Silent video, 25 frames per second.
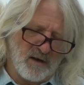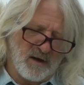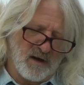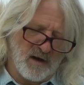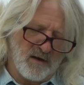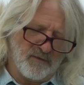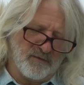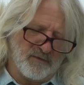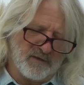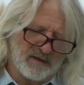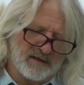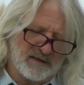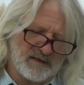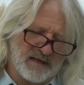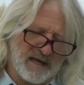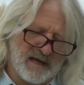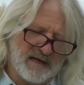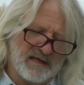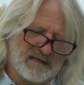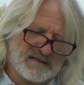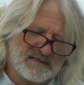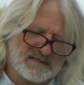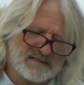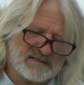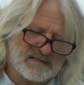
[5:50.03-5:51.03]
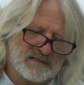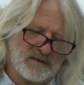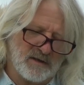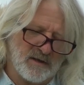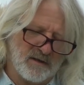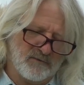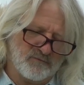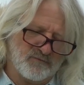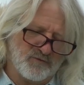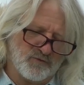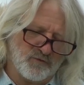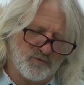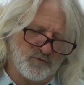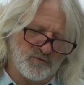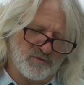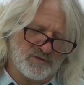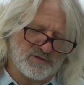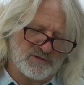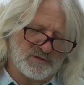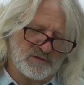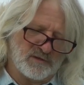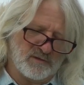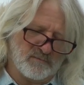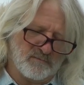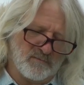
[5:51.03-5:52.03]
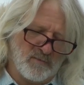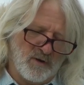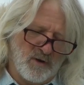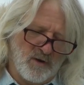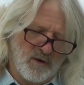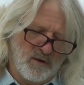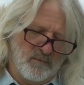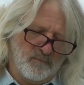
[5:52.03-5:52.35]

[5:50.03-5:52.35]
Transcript: on the gates of Jerusalem